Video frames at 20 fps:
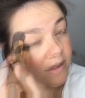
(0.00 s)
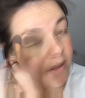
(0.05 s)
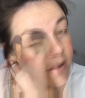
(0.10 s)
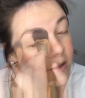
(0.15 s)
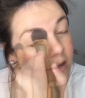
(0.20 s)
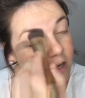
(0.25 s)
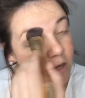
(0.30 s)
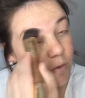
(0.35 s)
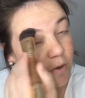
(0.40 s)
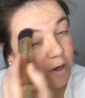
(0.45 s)

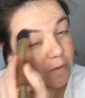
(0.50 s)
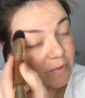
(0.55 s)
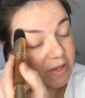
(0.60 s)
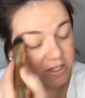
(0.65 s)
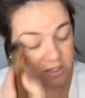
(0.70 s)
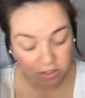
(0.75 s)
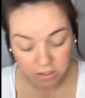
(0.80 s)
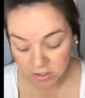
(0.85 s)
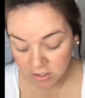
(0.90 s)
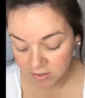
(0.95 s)
And you want to make
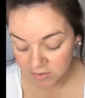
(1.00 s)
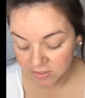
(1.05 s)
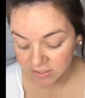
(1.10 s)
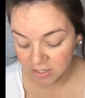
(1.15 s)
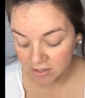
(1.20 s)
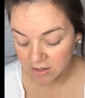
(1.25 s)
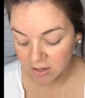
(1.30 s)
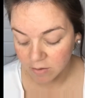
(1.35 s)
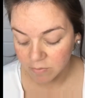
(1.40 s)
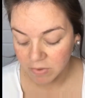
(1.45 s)
sure you
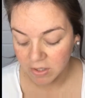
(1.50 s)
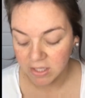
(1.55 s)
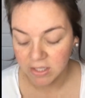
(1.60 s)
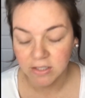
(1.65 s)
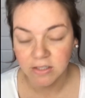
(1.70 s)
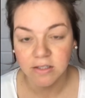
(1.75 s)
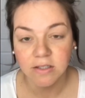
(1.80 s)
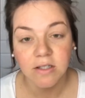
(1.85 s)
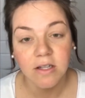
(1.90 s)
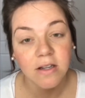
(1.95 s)
set that,
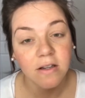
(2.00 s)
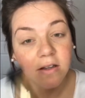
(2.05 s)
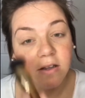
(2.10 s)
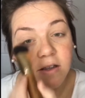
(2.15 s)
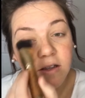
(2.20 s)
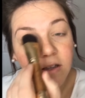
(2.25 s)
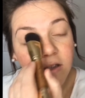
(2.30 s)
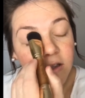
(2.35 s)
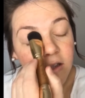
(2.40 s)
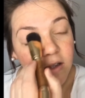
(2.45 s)
because
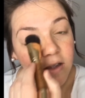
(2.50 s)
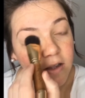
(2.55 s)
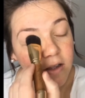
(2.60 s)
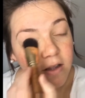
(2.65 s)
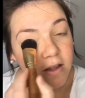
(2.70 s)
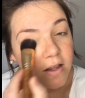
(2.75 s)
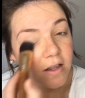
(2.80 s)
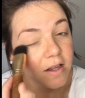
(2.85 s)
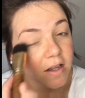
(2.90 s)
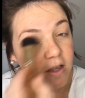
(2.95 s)

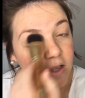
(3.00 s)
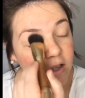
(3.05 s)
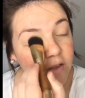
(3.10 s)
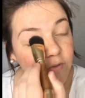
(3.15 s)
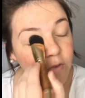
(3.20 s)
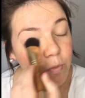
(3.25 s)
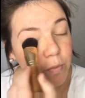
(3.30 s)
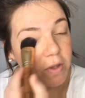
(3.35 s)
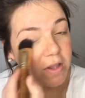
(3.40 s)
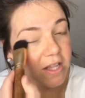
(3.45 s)

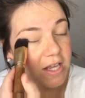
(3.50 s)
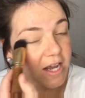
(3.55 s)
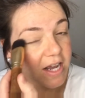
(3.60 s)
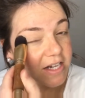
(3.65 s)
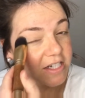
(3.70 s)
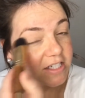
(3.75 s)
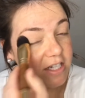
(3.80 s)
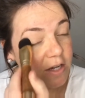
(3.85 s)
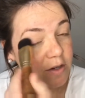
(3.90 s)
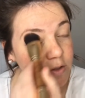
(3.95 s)
if you put the
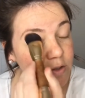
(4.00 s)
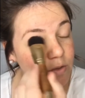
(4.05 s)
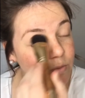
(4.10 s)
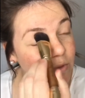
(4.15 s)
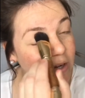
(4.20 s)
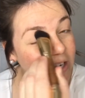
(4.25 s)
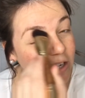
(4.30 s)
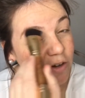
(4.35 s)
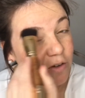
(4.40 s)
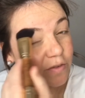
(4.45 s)
eyeshadows
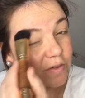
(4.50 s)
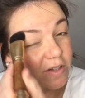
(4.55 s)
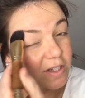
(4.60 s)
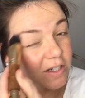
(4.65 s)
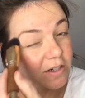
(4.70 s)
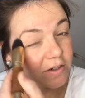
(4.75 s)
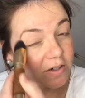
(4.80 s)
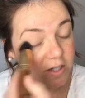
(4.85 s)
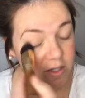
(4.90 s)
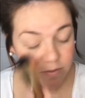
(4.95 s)
right over the
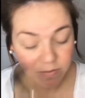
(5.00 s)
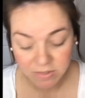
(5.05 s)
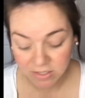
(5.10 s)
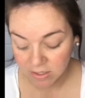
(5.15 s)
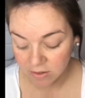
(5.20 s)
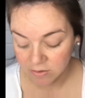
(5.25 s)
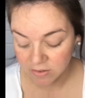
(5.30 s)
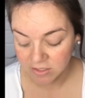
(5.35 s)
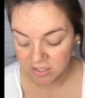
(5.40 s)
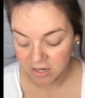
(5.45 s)
creams,
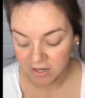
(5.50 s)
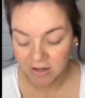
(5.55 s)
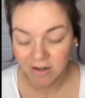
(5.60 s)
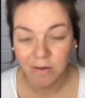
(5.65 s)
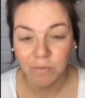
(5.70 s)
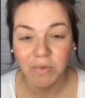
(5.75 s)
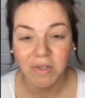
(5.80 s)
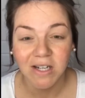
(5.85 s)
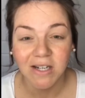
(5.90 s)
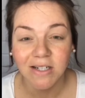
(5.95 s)
it's not going to
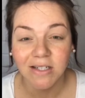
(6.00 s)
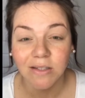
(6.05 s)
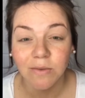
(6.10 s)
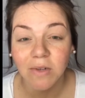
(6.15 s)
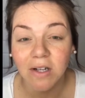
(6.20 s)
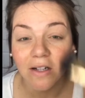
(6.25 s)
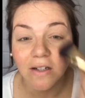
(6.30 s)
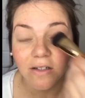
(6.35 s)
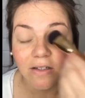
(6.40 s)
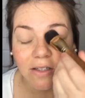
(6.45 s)
blend as
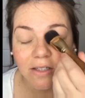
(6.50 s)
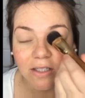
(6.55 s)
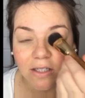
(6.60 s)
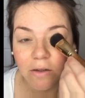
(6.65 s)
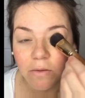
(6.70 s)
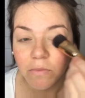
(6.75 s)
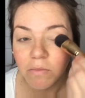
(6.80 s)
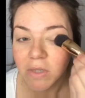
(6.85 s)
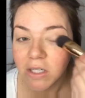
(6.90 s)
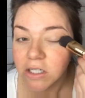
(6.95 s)
well.
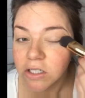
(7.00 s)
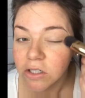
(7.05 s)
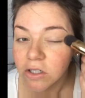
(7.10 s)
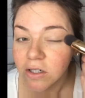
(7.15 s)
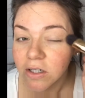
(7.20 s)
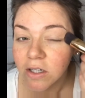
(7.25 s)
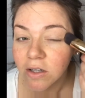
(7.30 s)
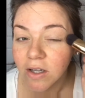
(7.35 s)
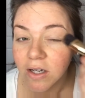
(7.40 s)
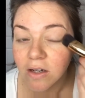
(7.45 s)
So make sure
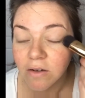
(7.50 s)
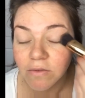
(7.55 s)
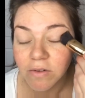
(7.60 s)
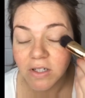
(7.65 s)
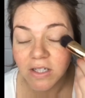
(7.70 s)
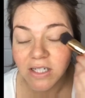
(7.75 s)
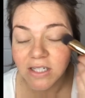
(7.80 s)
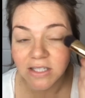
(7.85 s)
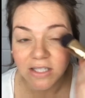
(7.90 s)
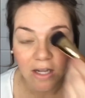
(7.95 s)
you get it
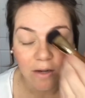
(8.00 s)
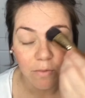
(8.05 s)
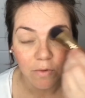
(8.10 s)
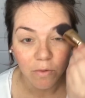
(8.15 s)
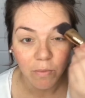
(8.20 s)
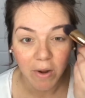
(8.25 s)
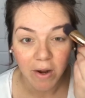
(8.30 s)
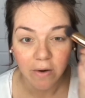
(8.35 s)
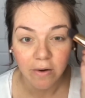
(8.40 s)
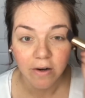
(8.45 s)
really set
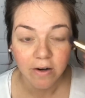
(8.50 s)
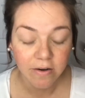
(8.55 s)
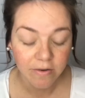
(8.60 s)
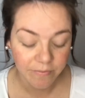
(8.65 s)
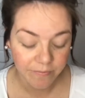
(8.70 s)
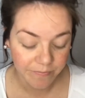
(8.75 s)
with powder.